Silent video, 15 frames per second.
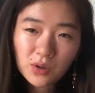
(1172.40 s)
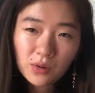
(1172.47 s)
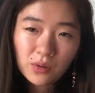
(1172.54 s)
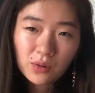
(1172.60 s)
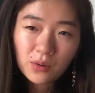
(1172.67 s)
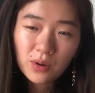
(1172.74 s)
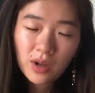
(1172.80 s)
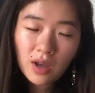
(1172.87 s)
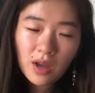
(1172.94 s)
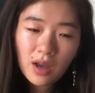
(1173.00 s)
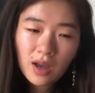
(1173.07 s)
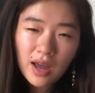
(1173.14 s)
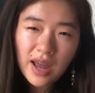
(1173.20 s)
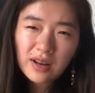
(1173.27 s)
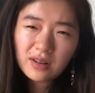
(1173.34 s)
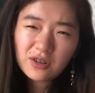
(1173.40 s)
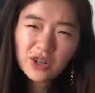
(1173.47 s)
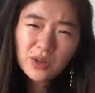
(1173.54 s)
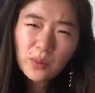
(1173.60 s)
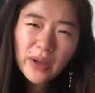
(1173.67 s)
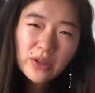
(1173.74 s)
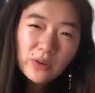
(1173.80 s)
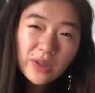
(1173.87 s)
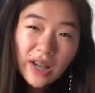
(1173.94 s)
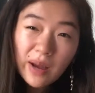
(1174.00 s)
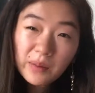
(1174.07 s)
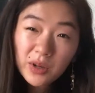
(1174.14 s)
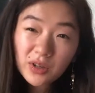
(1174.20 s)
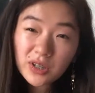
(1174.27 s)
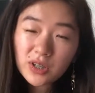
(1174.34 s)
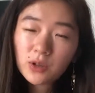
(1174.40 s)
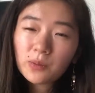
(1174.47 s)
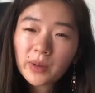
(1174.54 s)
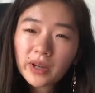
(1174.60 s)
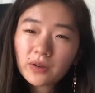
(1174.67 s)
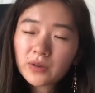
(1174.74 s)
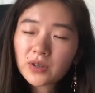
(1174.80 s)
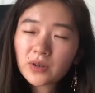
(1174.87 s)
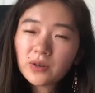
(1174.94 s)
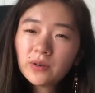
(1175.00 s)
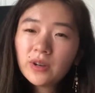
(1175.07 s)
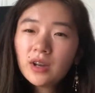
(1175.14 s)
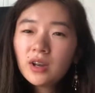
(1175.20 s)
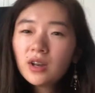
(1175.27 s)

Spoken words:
to, and just way too time consuming also,